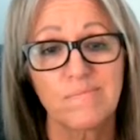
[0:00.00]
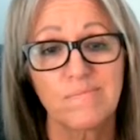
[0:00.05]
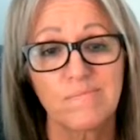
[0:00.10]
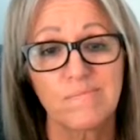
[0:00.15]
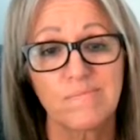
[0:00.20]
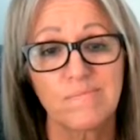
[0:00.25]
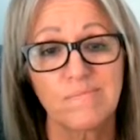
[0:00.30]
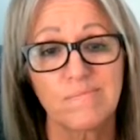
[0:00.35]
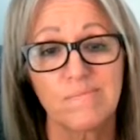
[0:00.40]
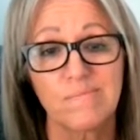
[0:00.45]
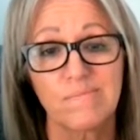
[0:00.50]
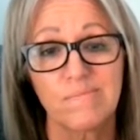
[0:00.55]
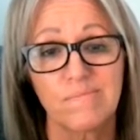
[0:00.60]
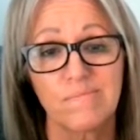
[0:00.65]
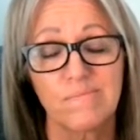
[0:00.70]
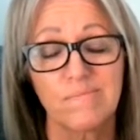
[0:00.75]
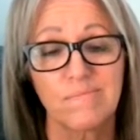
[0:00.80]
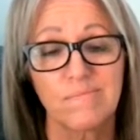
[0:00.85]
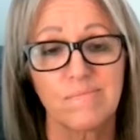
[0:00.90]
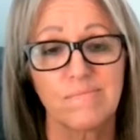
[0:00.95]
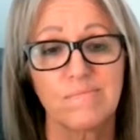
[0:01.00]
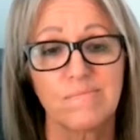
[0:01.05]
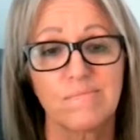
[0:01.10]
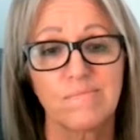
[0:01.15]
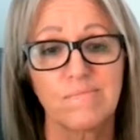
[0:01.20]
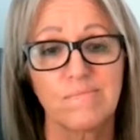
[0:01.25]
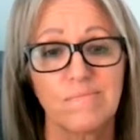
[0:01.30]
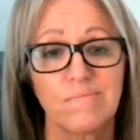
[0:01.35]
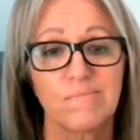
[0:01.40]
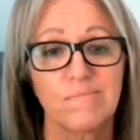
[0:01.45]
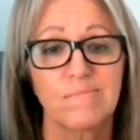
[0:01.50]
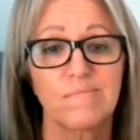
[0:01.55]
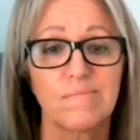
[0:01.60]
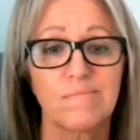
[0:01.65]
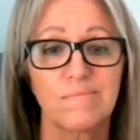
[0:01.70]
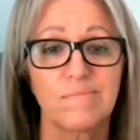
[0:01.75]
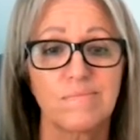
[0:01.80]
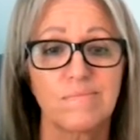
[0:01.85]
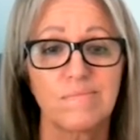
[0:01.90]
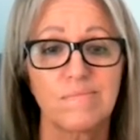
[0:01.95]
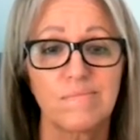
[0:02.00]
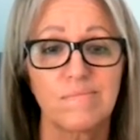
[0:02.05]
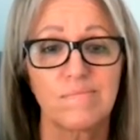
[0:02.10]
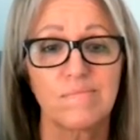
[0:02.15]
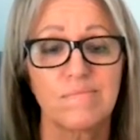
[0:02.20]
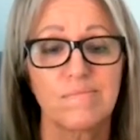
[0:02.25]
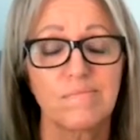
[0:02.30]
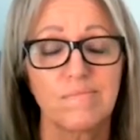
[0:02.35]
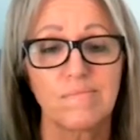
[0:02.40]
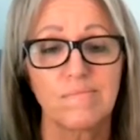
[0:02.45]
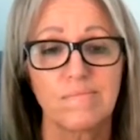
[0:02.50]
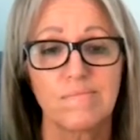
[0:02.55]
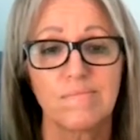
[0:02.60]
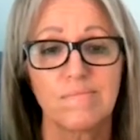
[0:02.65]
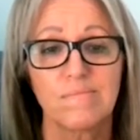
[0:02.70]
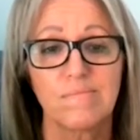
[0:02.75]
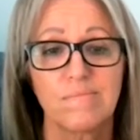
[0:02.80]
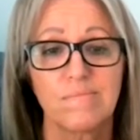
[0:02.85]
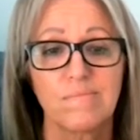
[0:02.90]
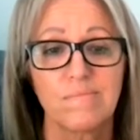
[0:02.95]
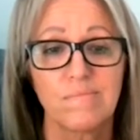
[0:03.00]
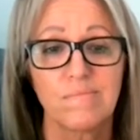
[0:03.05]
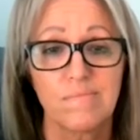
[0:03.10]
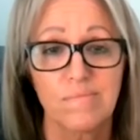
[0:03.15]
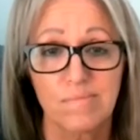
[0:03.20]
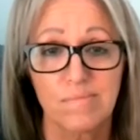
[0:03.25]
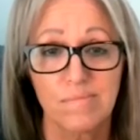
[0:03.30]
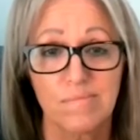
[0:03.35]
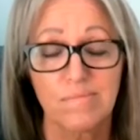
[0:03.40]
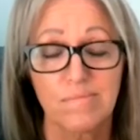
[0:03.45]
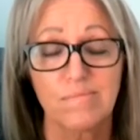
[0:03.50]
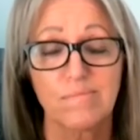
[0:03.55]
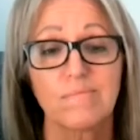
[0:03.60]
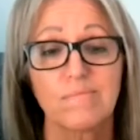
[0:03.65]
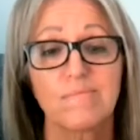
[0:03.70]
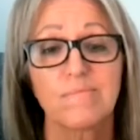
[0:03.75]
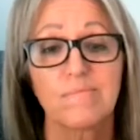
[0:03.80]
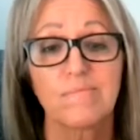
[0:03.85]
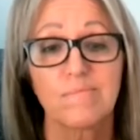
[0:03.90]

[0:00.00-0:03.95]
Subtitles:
[no speech]